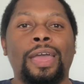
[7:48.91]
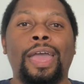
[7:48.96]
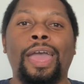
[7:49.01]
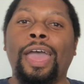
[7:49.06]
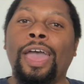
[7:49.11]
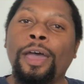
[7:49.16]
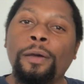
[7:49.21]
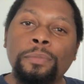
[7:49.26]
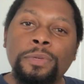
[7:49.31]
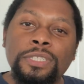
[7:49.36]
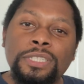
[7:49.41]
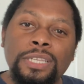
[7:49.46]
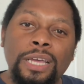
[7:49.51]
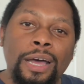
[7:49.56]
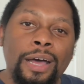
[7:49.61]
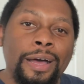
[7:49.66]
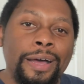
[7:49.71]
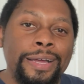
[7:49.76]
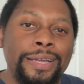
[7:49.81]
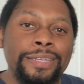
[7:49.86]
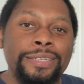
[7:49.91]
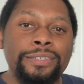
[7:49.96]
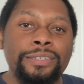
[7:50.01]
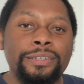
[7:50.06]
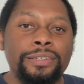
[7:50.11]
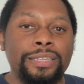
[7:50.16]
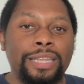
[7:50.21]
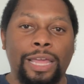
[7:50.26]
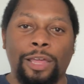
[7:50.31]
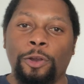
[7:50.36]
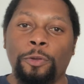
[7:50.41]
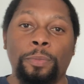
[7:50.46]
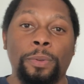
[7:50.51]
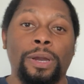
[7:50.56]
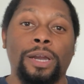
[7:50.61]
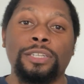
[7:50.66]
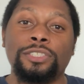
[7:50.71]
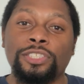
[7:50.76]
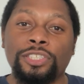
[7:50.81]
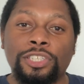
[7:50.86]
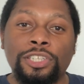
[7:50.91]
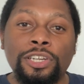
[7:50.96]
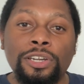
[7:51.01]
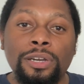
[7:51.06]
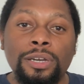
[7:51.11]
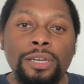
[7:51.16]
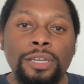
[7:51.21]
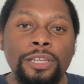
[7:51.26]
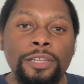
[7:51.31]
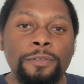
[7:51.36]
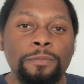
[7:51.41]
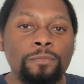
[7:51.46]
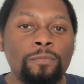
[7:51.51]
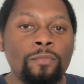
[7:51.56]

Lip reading: Amazon, that'll be our security.